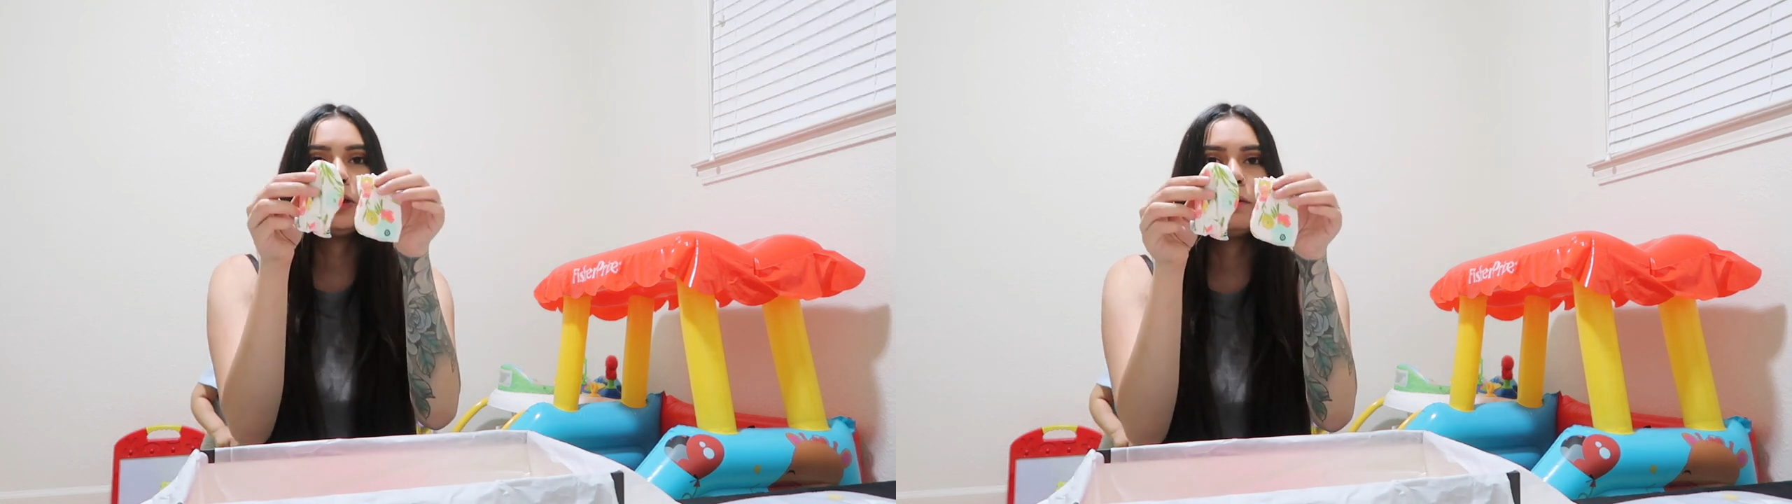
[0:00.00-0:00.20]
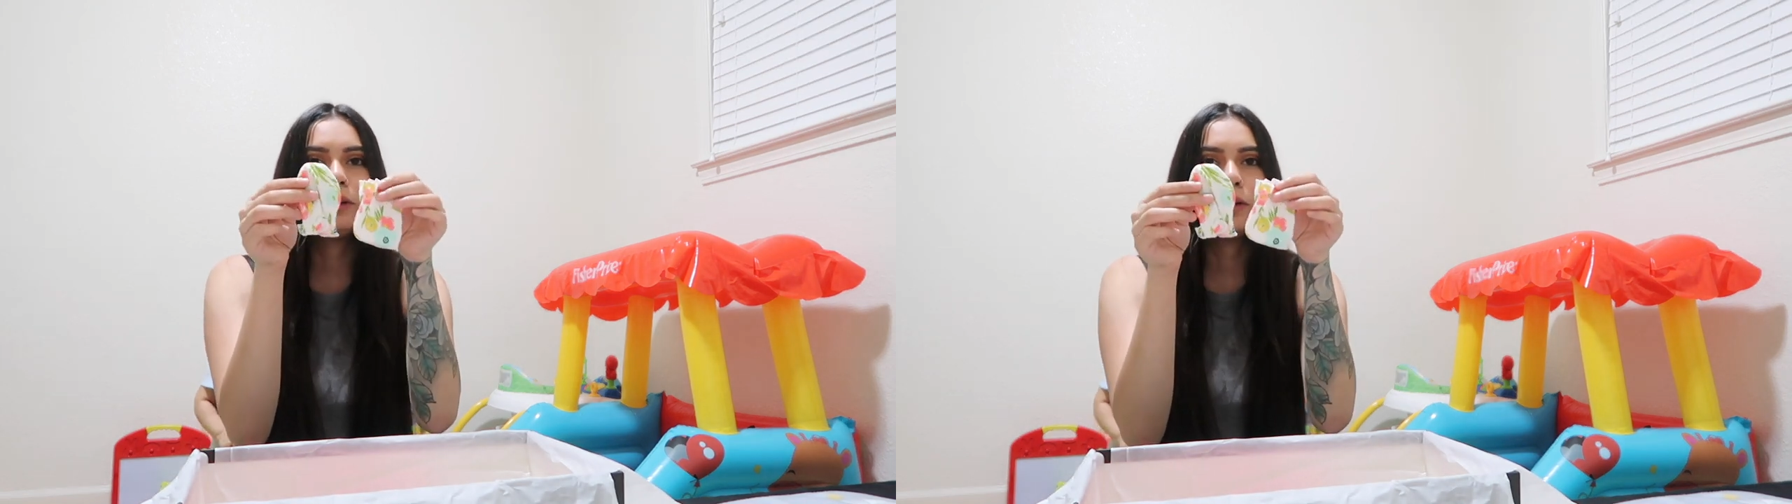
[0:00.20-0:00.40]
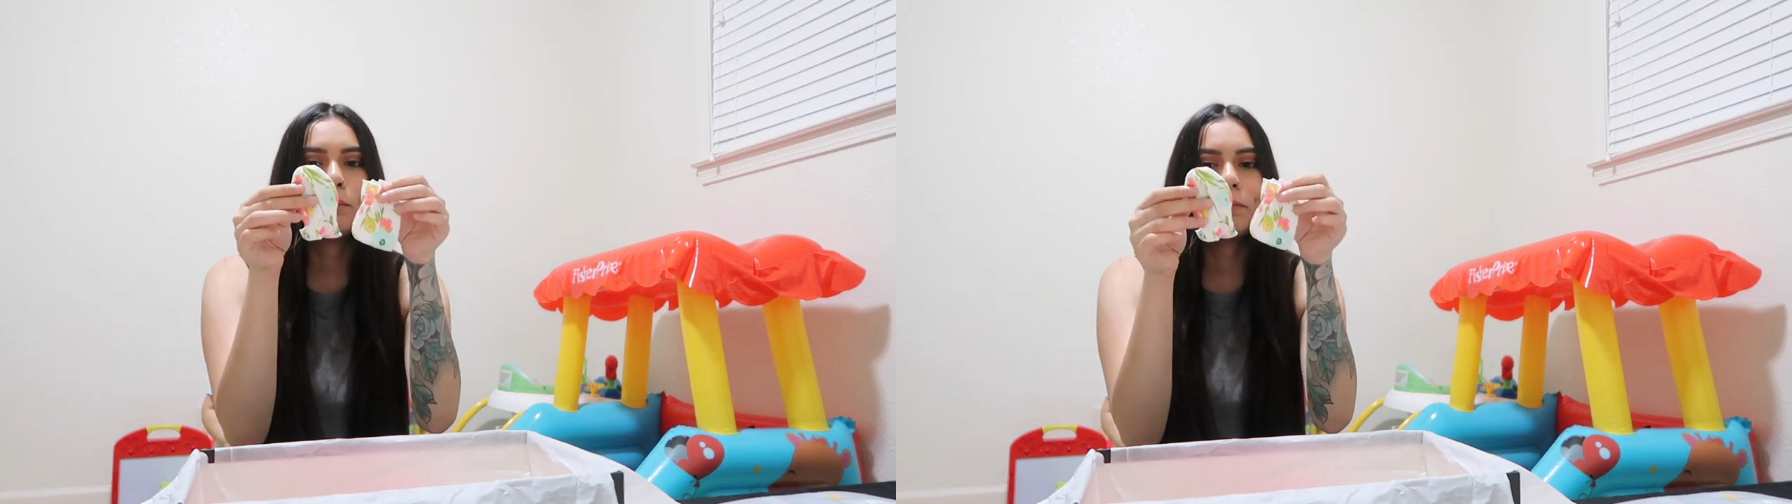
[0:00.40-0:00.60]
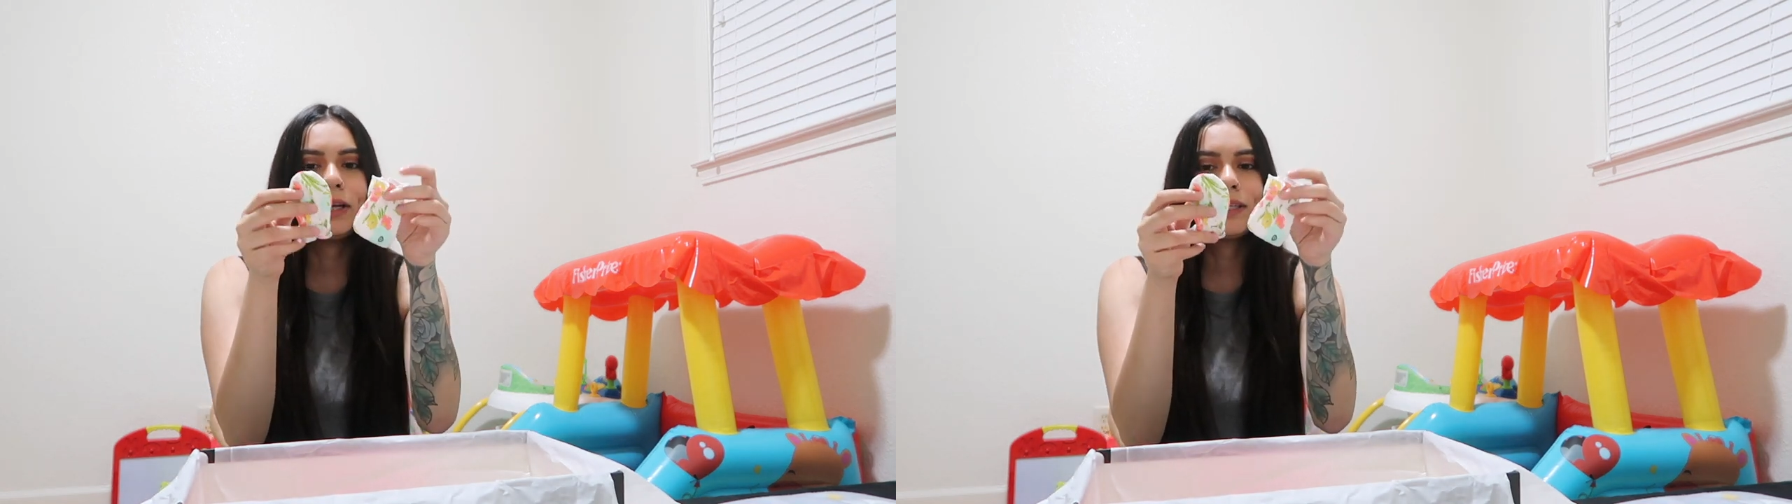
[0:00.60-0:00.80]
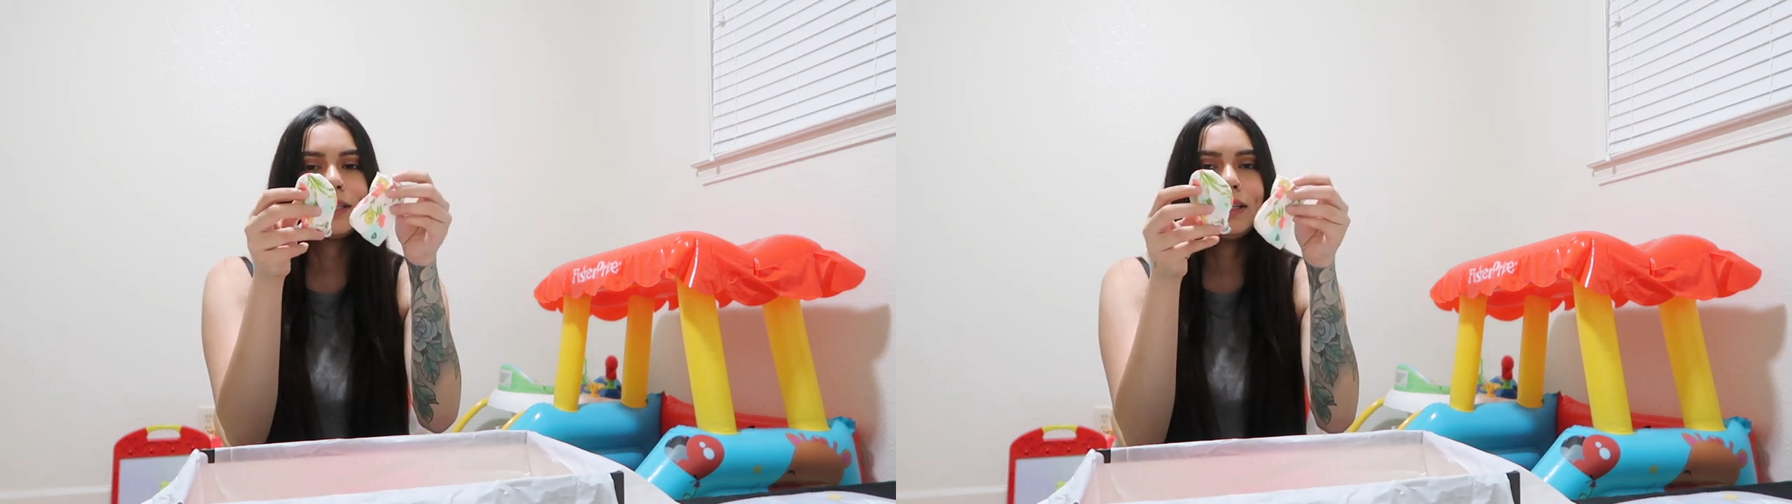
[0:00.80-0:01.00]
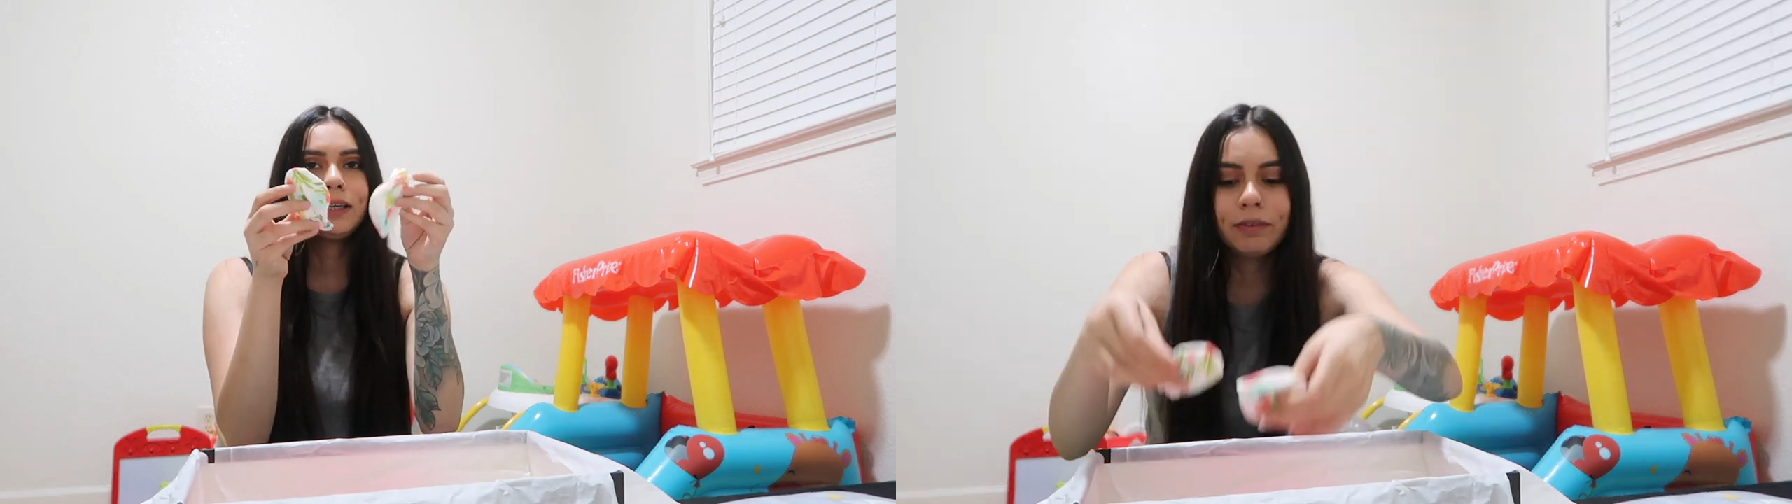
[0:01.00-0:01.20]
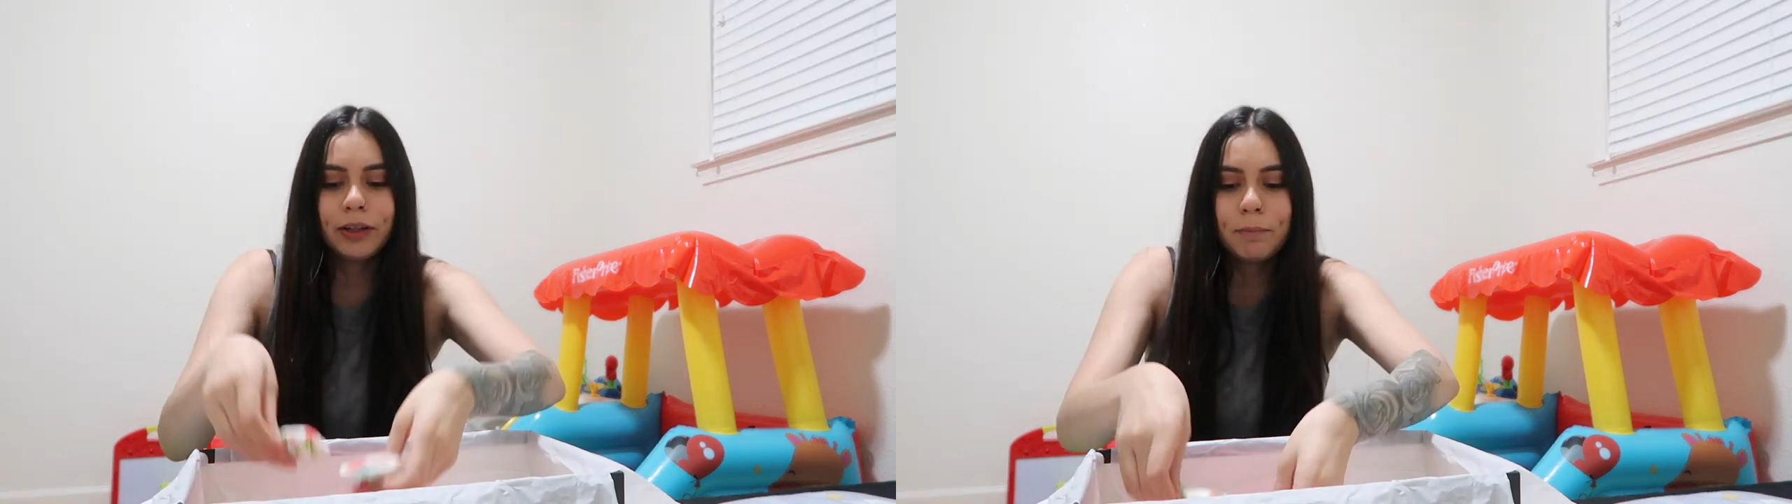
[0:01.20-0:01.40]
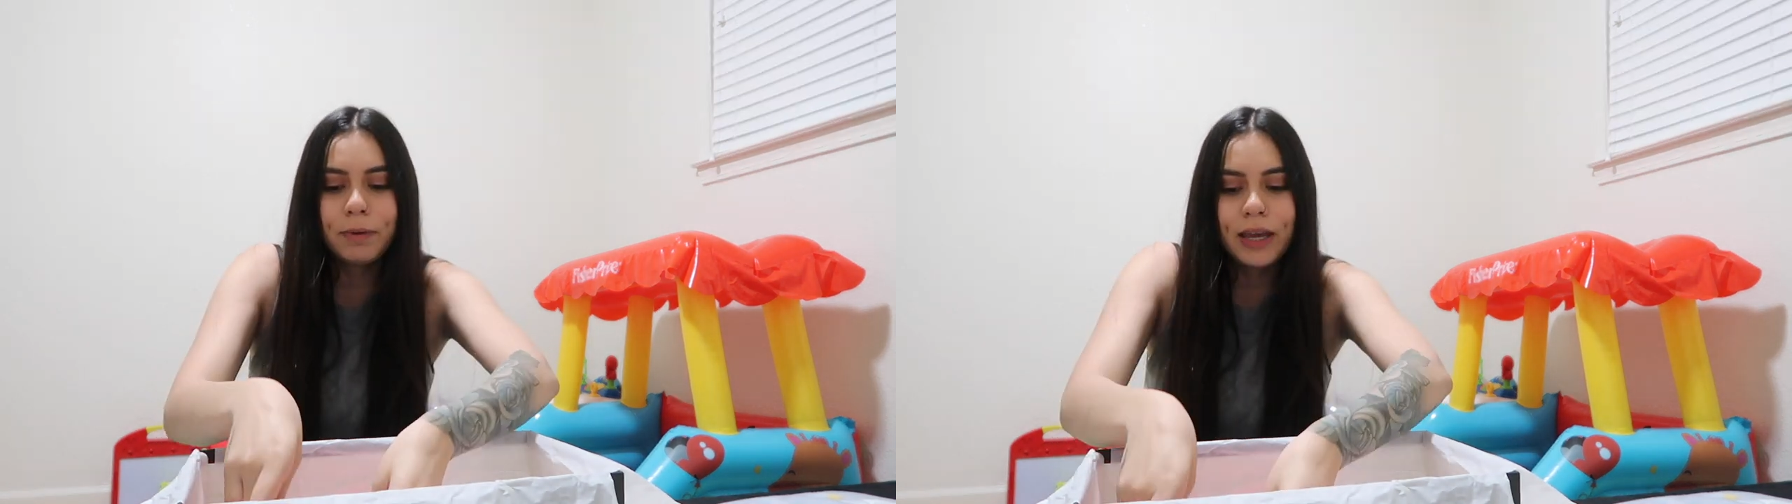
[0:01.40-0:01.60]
cute little mittens for the